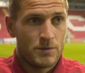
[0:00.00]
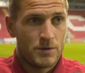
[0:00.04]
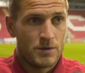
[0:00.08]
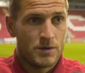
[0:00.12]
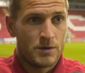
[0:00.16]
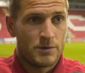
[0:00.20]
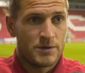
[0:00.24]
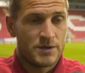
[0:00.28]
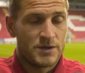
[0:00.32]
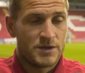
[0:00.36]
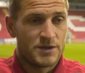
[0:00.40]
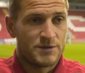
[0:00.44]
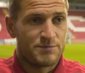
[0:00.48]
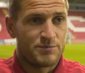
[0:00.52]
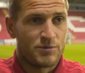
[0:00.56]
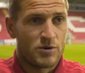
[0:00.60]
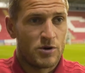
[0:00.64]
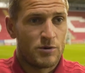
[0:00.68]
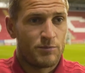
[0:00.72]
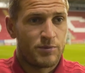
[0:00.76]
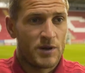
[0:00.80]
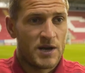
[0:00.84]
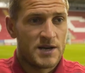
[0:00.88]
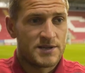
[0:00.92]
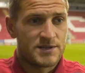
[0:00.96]
you know, he's
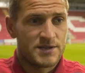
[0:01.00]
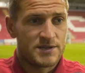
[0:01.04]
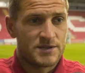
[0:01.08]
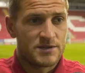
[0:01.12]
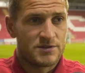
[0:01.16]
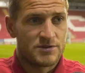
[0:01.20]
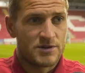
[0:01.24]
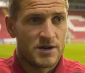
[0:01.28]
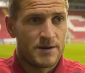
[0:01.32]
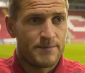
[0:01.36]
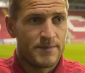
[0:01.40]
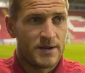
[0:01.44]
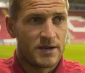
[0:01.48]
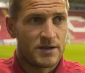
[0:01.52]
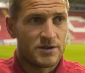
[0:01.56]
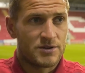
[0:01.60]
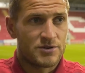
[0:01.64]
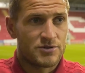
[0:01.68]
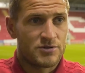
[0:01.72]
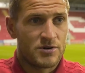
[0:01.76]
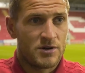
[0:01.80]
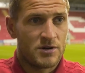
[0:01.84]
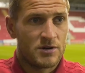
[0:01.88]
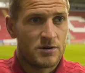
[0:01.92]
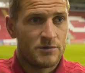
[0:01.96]
brought players in to try and make us
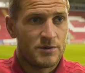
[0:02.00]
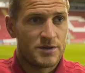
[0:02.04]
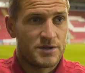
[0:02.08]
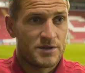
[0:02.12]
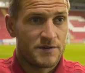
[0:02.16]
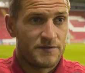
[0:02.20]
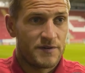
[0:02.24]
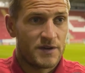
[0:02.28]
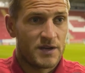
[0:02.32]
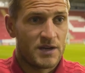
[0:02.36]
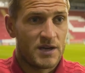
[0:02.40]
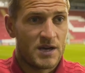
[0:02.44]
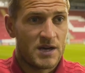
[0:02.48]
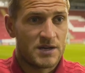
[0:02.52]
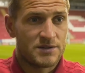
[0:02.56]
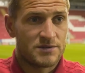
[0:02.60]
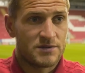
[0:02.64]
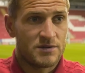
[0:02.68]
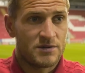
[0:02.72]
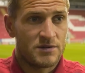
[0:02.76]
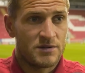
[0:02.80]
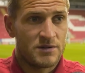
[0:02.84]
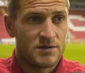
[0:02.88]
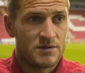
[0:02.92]
stronger, which I think he has done.